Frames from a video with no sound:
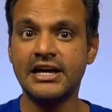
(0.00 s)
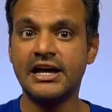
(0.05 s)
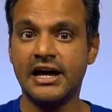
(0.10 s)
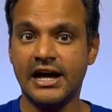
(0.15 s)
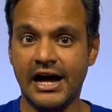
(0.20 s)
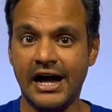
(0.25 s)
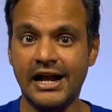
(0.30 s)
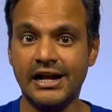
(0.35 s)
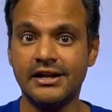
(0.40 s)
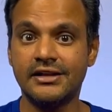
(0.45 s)

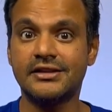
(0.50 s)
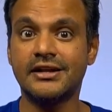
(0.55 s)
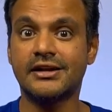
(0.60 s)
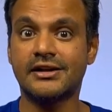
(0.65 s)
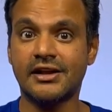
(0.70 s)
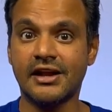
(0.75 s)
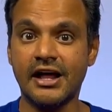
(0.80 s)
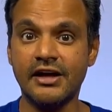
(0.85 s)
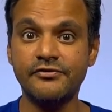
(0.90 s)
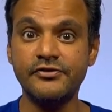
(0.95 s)
and the
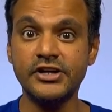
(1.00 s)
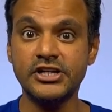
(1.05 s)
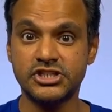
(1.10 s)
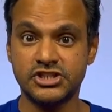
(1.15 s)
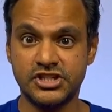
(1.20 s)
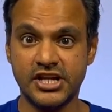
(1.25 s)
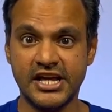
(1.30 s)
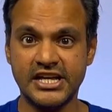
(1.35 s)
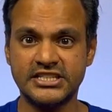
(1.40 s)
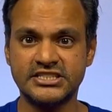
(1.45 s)
traffic
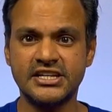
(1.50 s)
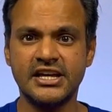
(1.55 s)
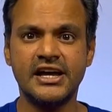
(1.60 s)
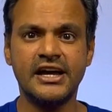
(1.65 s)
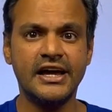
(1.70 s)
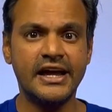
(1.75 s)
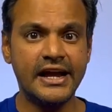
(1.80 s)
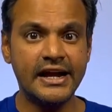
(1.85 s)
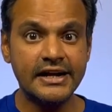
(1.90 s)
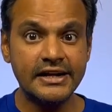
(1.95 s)
stays
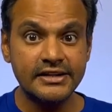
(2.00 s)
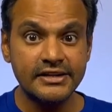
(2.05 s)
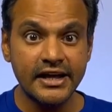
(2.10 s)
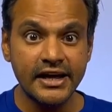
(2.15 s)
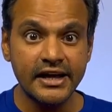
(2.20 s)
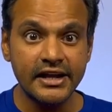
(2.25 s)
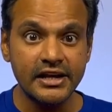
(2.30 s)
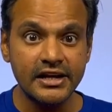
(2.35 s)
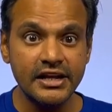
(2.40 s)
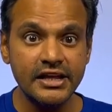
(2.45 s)

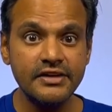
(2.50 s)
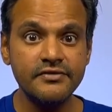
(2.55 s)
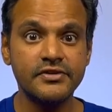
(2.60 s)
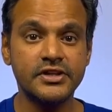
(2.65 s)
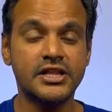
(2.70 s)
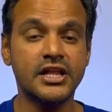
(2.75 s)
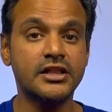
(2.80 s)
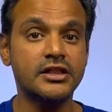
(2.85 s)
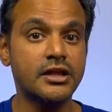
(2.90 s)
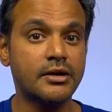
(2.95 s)
entirely
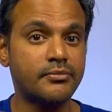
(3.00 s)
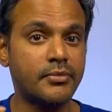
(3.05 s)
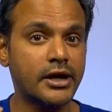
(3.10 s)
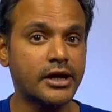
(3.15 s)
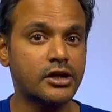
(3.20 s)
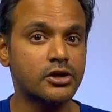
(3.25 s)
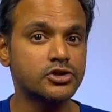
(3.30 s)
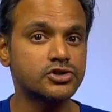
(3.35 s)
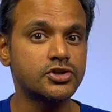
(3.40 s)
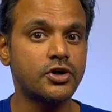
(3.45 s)
within the
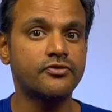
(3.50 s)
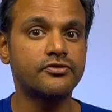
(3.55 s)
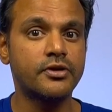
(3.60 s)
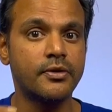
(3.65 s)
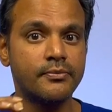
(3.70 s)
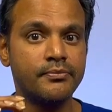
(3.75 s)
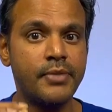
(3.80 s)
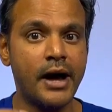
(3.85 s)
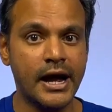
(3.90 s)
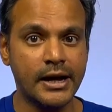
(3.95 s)
Microsoft
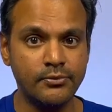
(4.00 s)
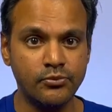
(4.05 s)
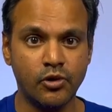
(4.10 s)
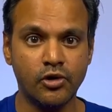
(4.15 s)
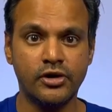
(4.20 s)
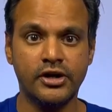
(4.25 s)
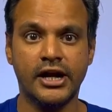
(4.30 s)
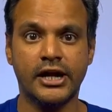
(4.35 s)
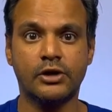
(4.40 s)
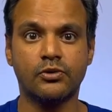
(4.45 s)
backbone
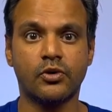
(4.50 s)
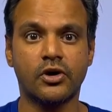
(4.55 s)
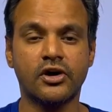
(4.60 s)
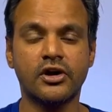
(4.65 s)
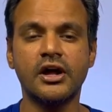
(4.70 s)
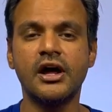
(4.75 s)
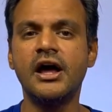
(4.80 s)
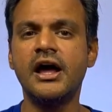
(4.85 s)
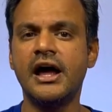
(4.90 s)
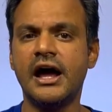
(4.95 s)
network